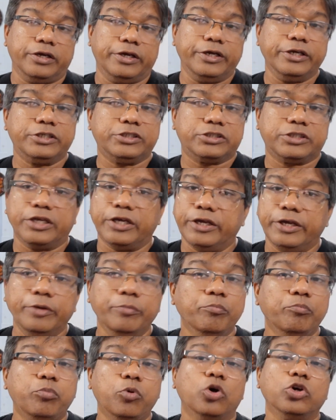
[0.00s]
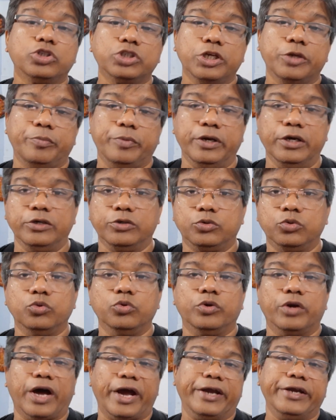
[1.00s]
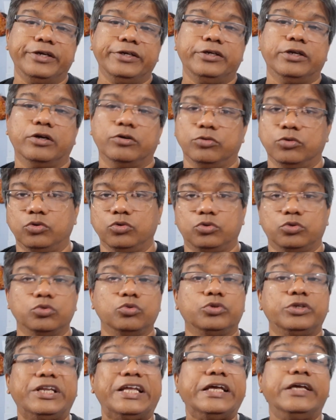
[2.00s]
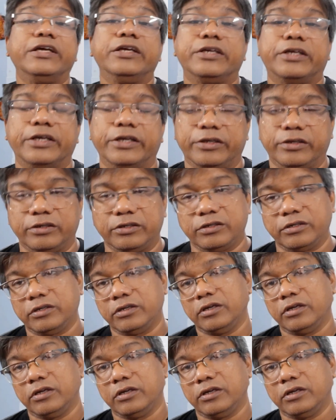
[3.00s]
it's impossible to write down to thinking